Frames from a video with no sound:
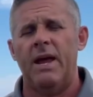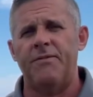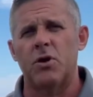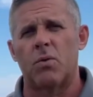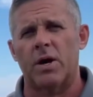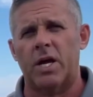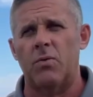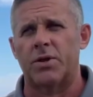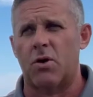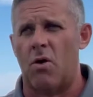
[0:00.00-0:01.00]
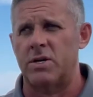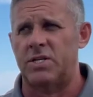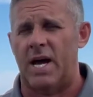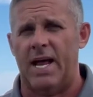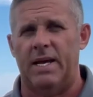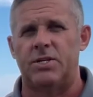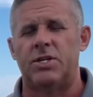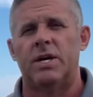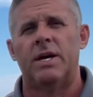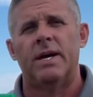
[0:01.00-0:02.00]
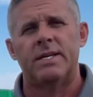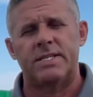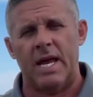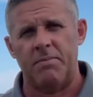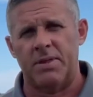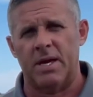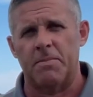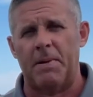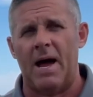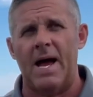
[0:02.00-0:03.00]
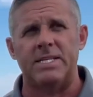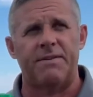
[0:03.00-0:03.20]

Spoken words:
If you're working with corn silage, same thing applies.